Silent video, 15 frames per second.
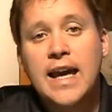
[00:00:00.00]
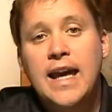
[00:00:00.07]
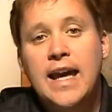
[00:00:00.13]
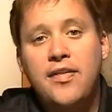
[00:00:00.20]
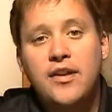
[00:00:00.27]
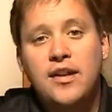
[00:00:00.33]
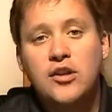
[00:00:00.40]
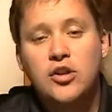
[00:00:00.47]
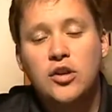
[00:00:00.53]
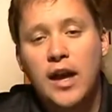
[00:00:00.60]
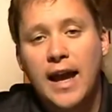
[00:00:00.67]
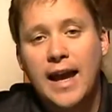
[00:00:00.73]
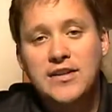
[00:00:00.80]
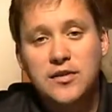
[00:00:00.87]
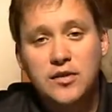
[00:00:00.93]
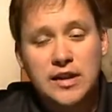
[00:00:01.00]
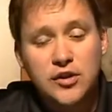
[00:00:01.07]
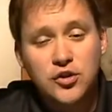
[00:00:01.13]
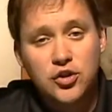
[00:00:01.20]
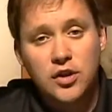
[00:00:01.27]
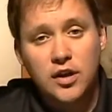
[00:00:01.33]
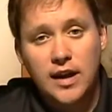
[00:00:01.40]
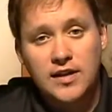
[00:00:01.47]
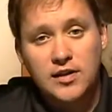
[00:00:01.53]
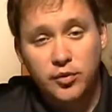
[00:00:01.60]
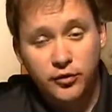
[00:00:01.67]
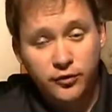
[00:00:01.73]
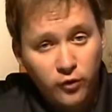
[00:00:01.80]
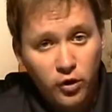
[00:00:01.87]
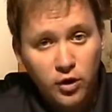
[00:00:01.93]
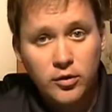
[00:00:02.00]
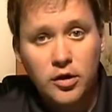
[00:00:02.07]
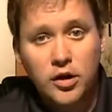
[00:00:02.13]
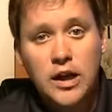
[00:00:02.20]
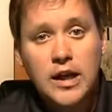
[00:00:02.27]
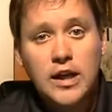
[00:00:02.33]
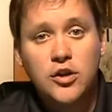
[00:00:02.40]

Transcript: and then as a performer